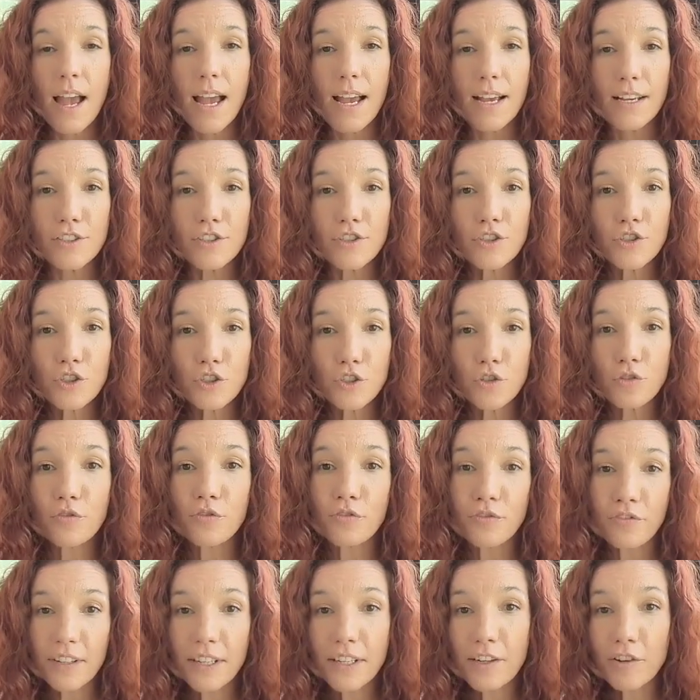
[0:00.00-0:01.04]
as to
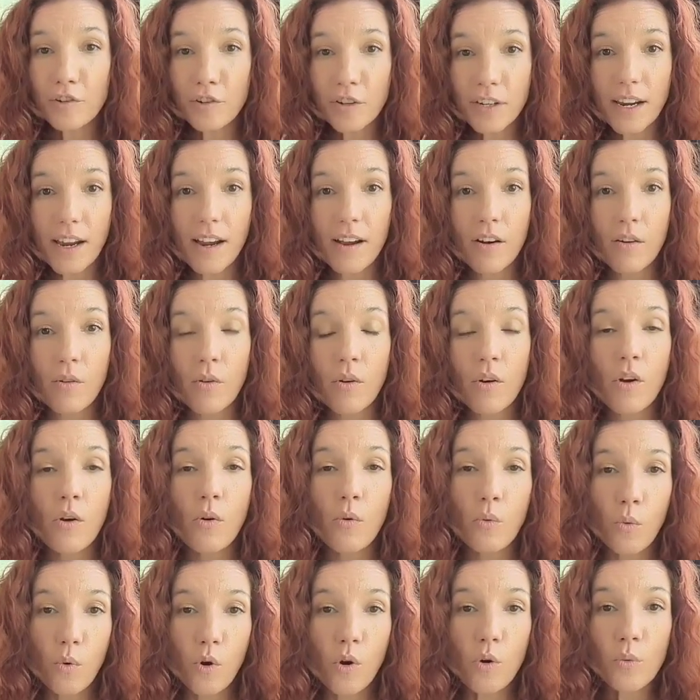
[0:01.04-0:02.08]
figuring out
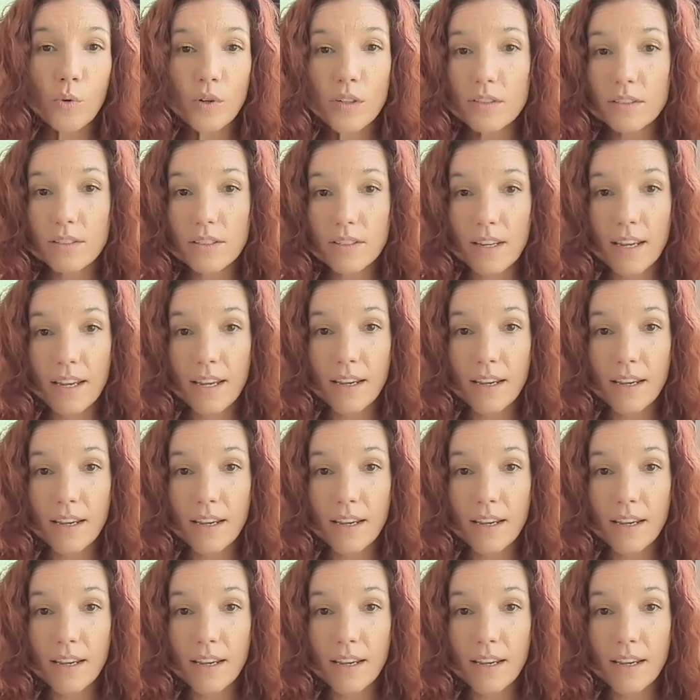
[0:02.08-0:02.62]
what was